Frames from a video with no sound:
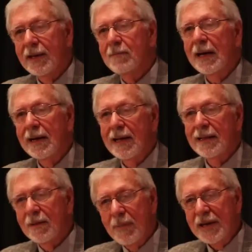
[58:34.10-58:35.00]
about
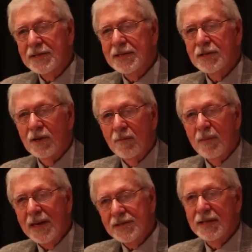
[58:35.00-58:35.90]
the basis or the
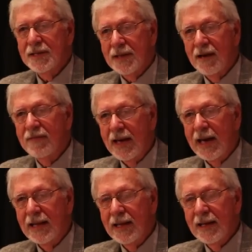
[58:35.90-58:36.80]
bases of
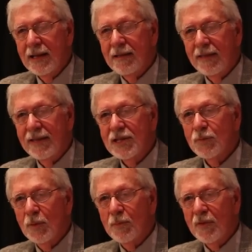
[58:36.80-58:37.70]
that, that this
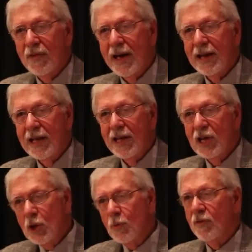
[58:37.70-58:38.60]
will provide
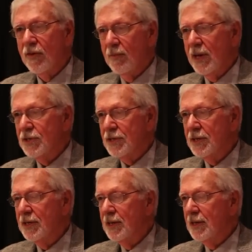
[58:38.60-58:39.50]
new
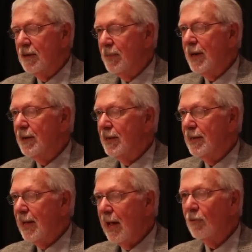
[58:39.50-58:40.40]
information about
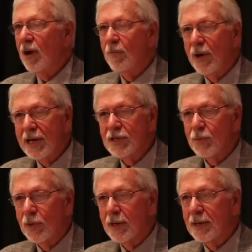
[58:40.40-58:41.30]
how our brains
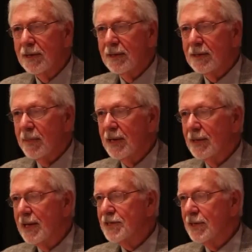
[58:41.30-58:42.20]
work to make
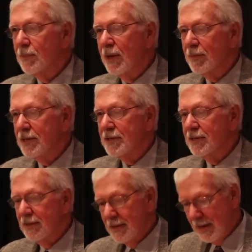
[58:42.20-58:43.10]
lasting memories.
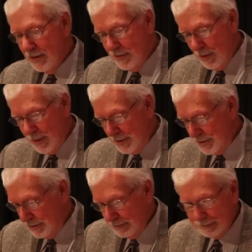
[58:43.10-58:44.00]
Thank you very much.